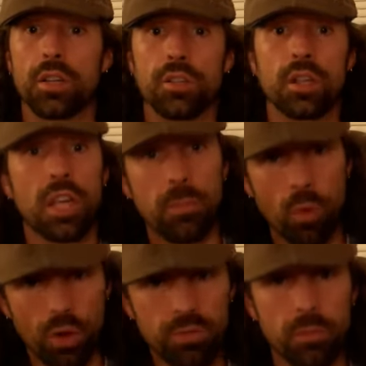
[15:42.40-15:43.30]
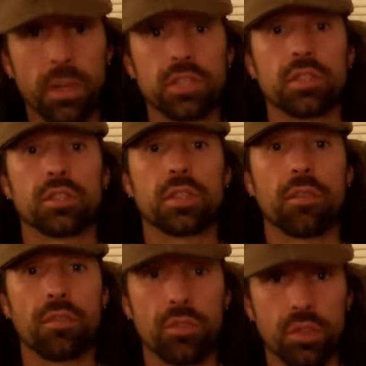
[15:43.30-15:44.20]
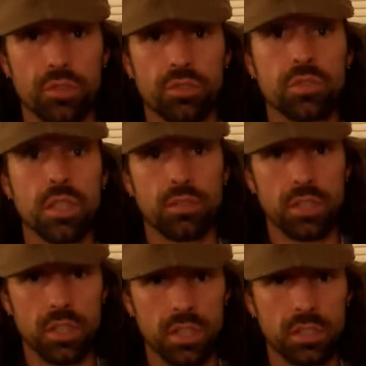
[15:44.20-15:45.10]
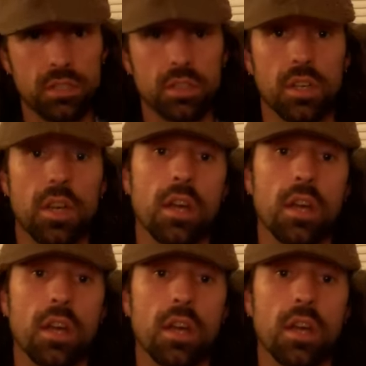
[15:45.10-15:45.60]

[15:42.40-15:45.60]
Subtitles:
you can get more information and stuff through those DVDs.